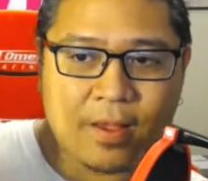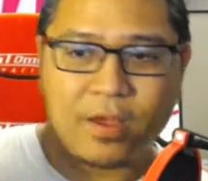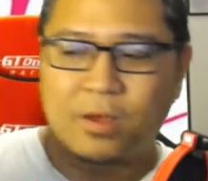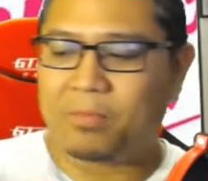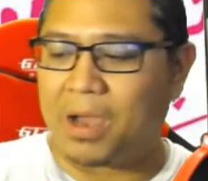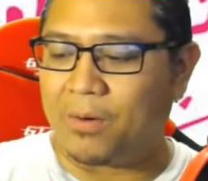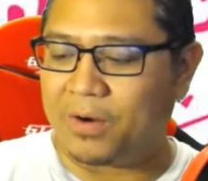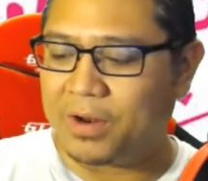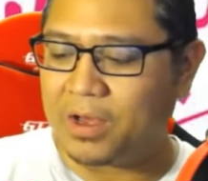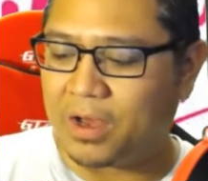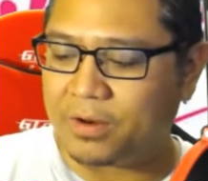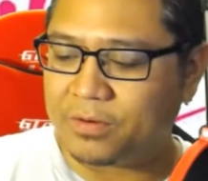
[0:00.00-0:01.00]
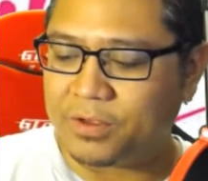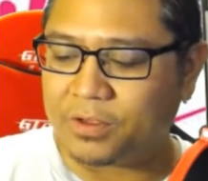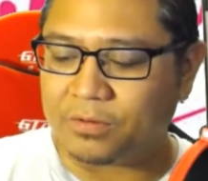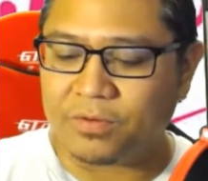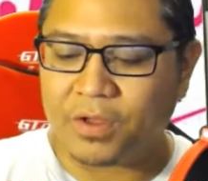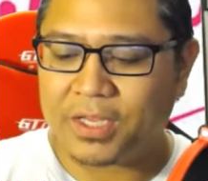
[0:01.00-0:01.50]
power it on. You
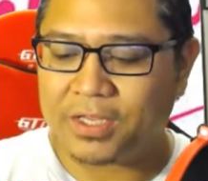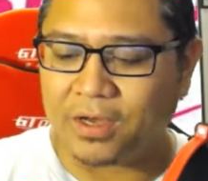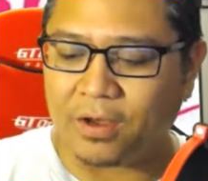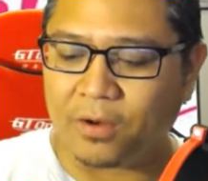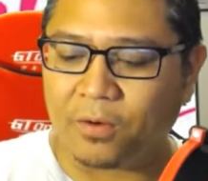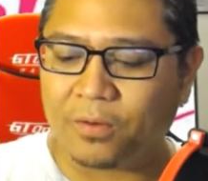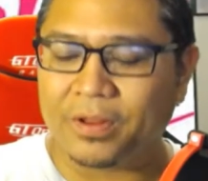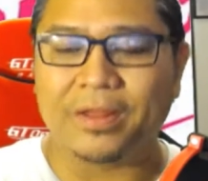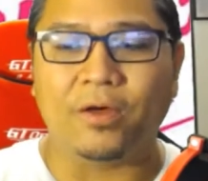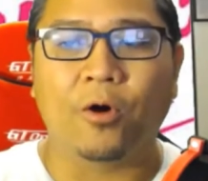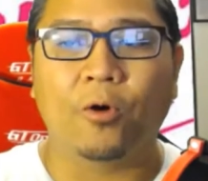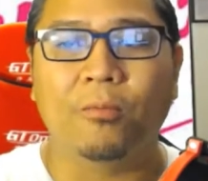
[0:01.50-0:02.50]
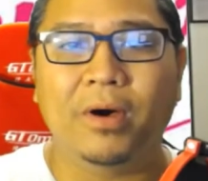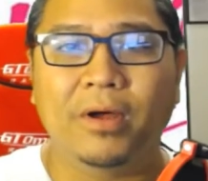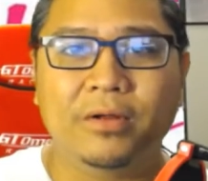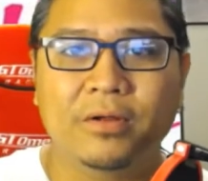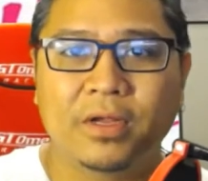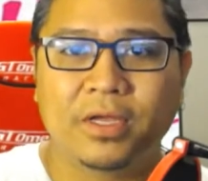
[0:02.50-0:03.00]
can hold on the home
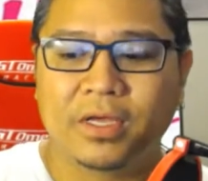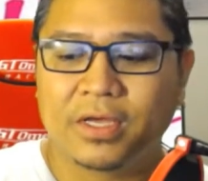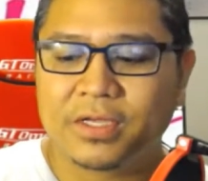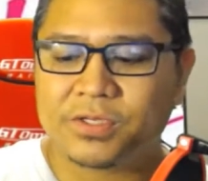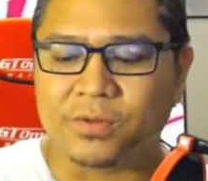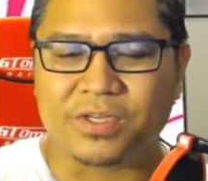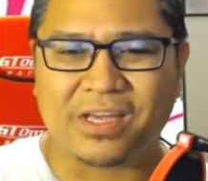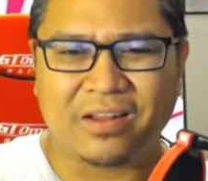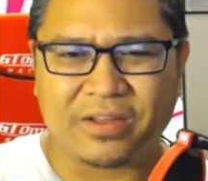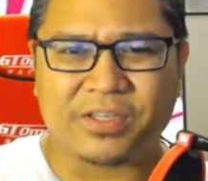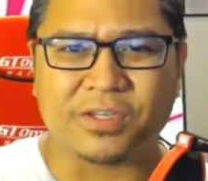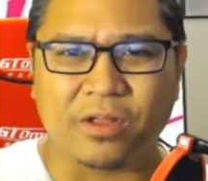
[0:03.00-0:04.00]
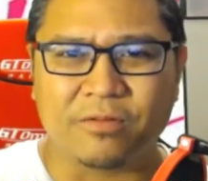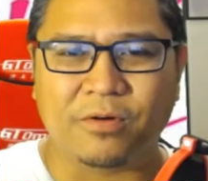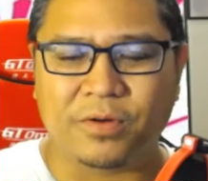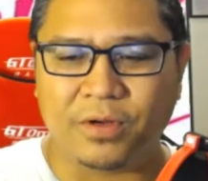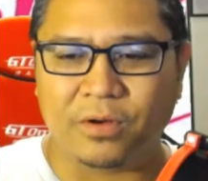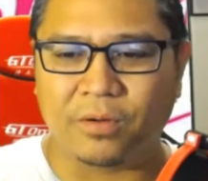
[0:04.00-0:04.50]
button. So it's kind of like a cell
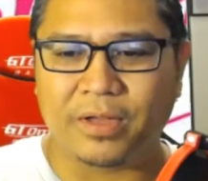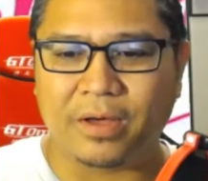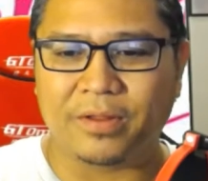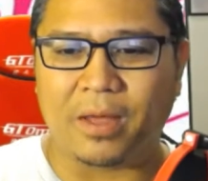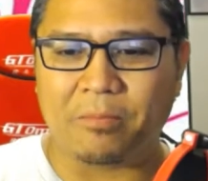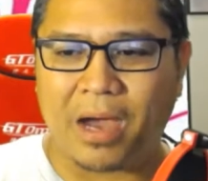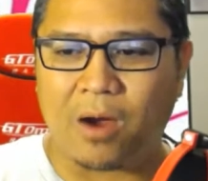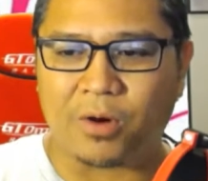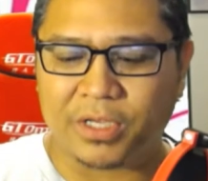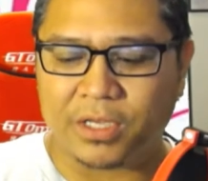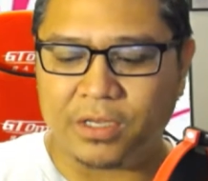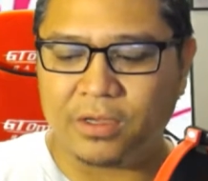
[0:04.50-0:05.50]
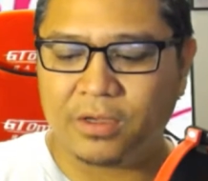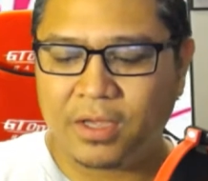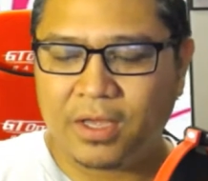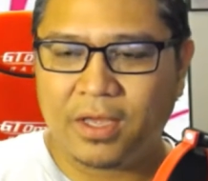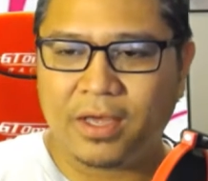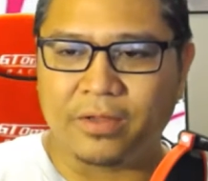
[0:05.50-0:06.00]
phone. You hold down that power key
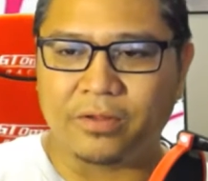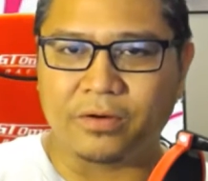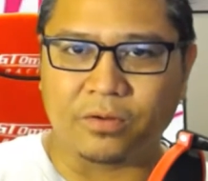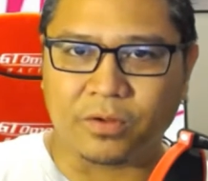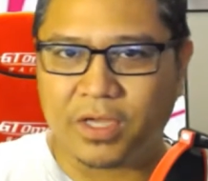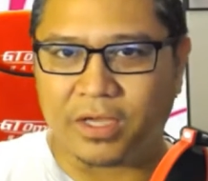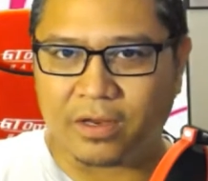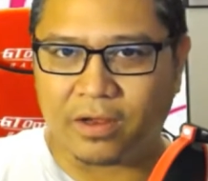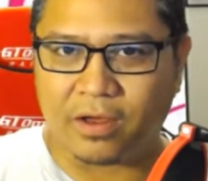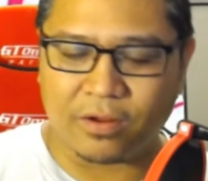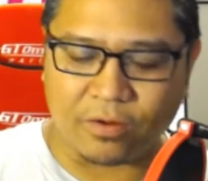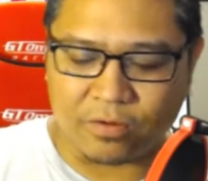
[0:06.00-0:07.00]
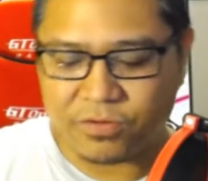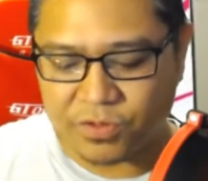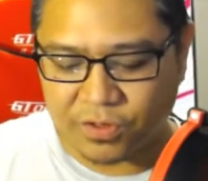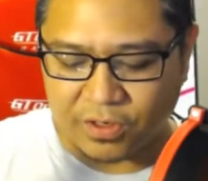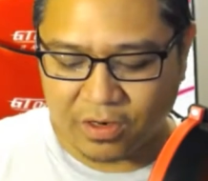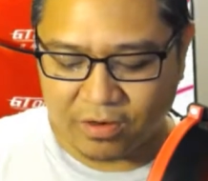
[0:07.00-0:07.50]
and then it'll kick it on or
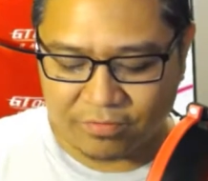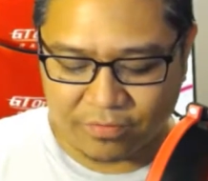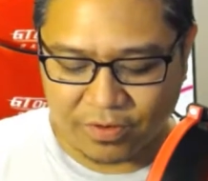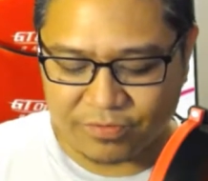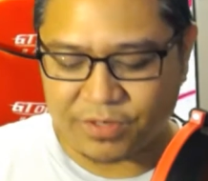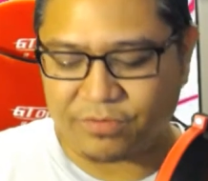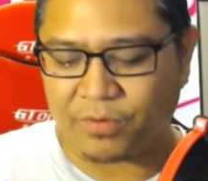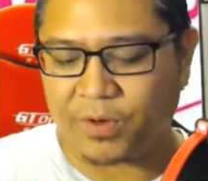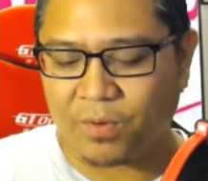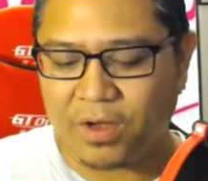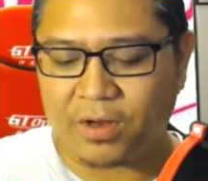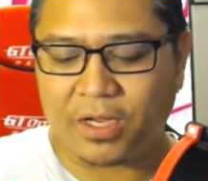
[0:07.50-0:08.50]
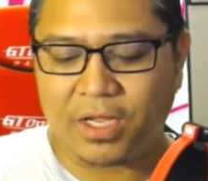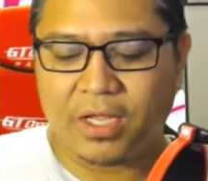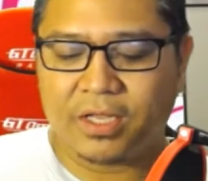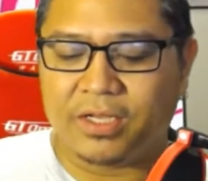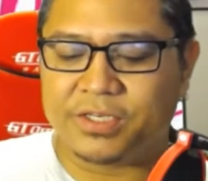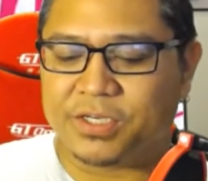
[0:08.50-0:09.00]
turn it off, whichever way you want.
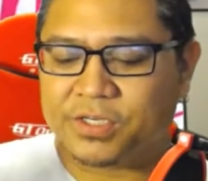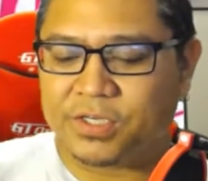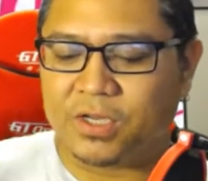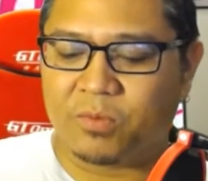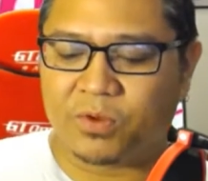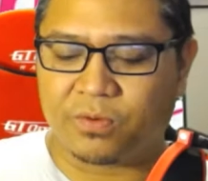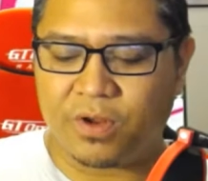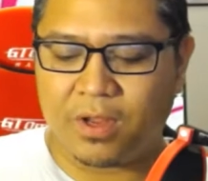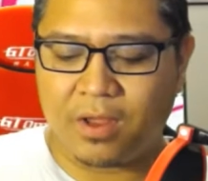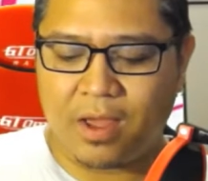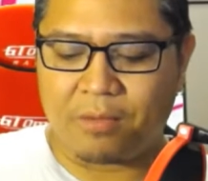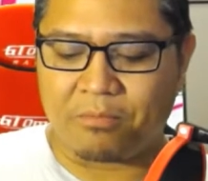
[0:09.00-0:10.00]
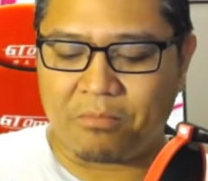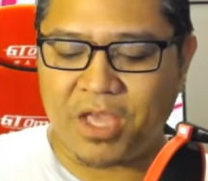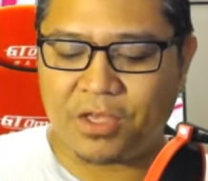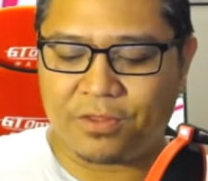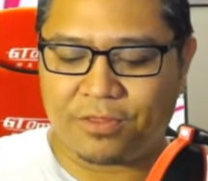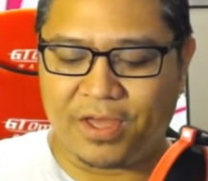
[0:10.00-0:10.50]
And it says number 3,
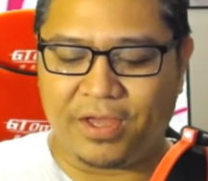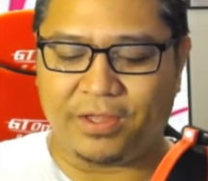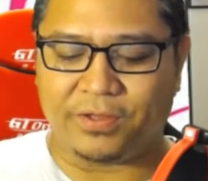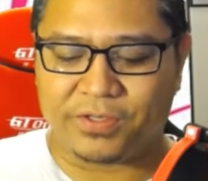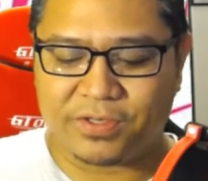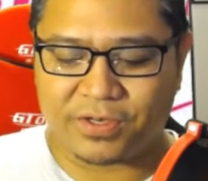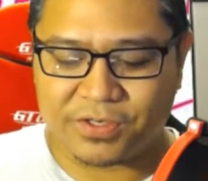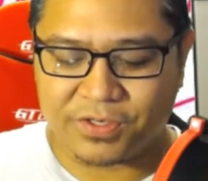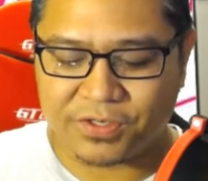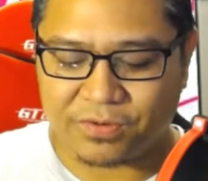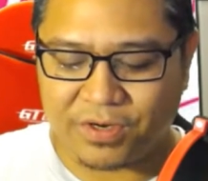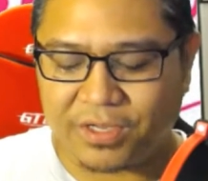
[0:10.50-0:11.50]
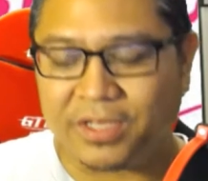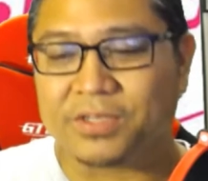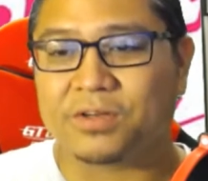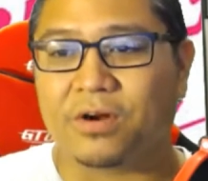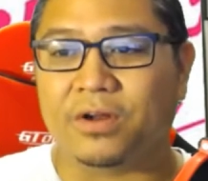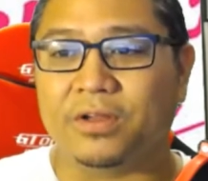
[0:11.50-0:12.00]
make things. Touch the screen and get
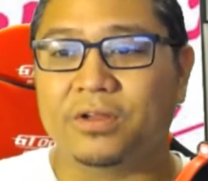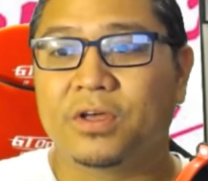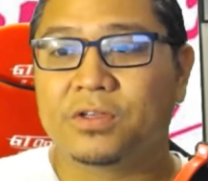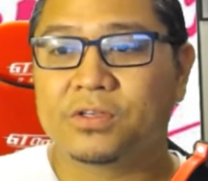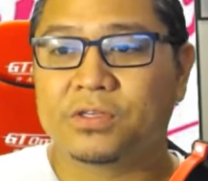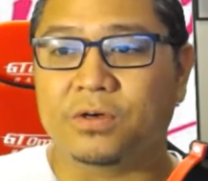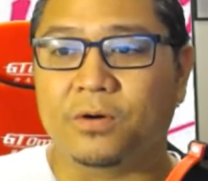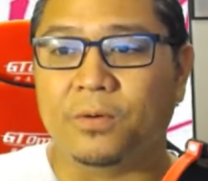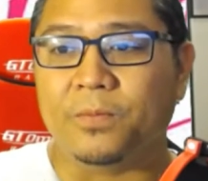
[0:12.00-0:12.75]
started. So